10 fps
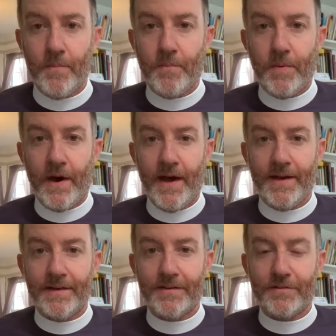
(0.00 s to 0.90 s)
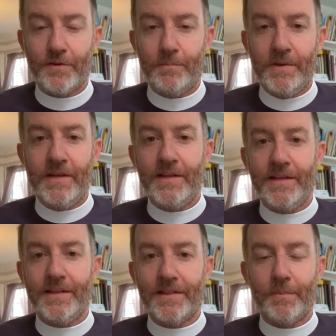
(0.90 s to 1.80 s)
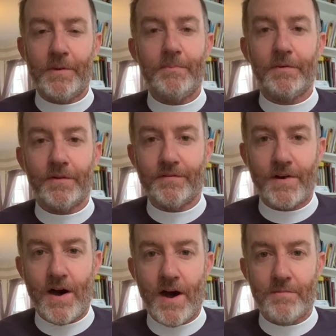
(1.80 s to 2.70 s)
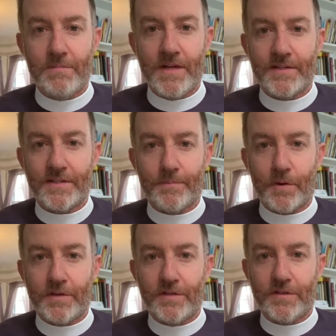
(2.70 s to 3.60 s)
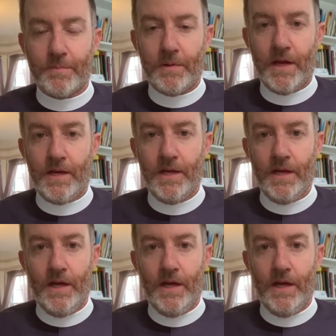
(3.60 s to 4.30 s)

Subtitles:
but to be the people of God means to participate